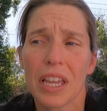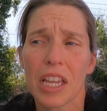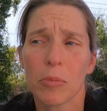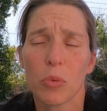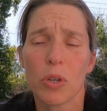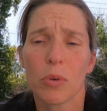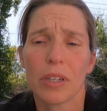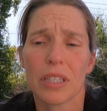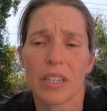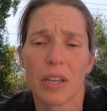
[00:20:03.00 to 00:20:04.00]
camped, we were
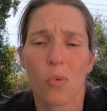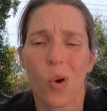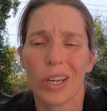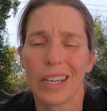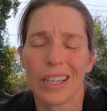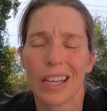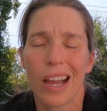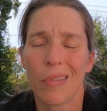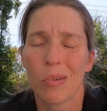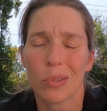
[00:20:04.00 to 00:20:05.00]
in site 1, and
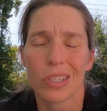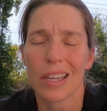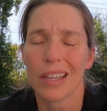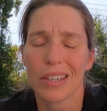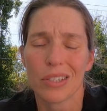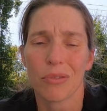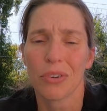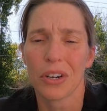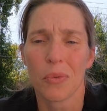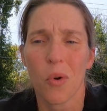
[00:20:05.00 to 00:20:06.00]
I will say that is a
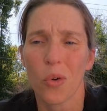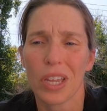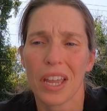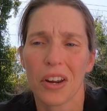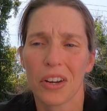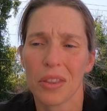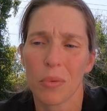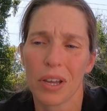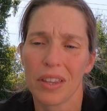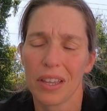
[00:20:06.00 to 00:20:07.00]
very wonky area, the
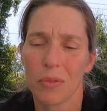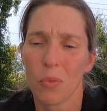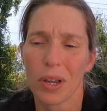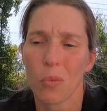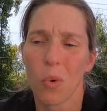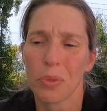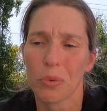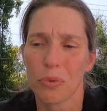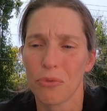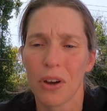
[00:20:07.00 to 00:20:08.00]
way they, like, 1
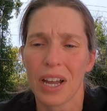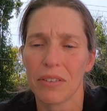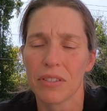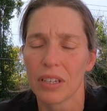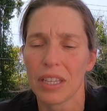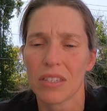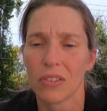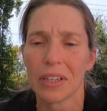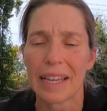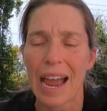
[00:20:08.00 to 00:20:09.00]
through 5 sites
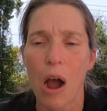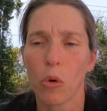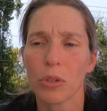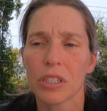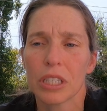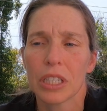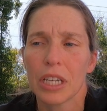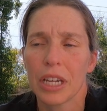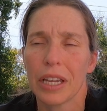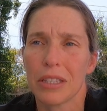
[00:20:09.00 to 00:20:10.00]
are laid out.
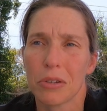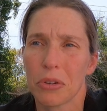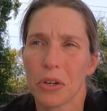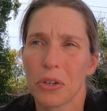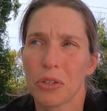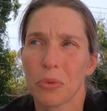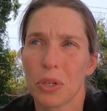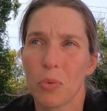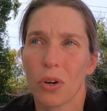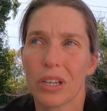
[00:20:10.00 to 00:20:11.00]
And so they're going to
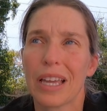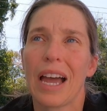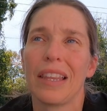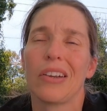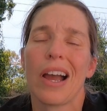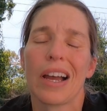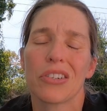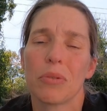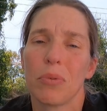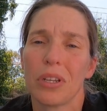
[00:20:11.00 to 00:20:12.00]
rework that, and they're
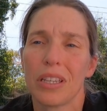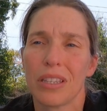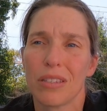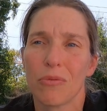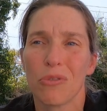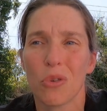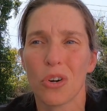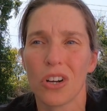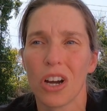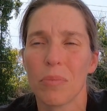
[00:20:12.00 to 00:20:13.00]
actually putting in some full
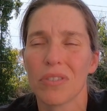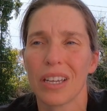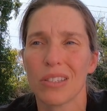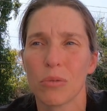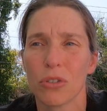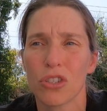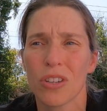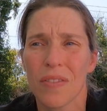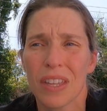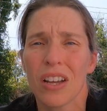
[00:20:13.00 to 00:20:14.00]
hookup sites, which
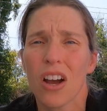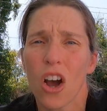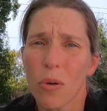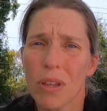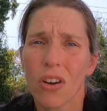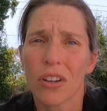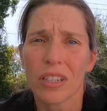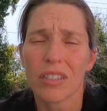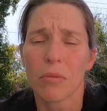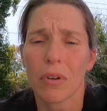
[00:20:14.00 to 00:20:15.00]
I'll be
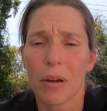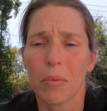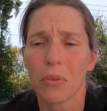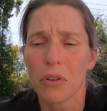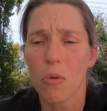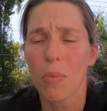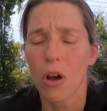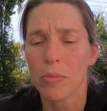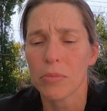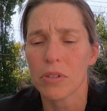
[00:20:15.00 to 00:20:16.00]
honest, I'm a little
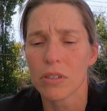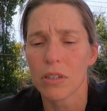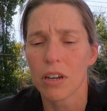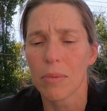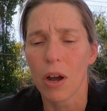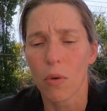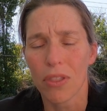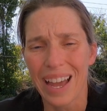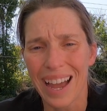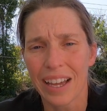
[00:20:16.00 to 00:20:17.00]
bummed
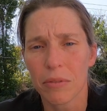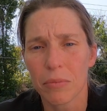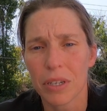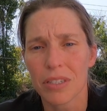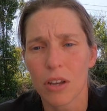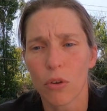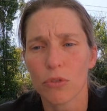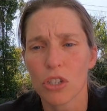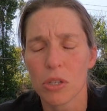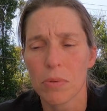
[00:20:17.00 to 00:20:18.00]
about that
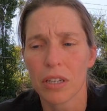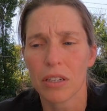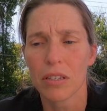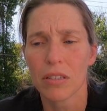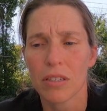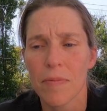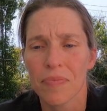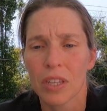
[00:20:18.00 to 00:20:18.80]
myself, just because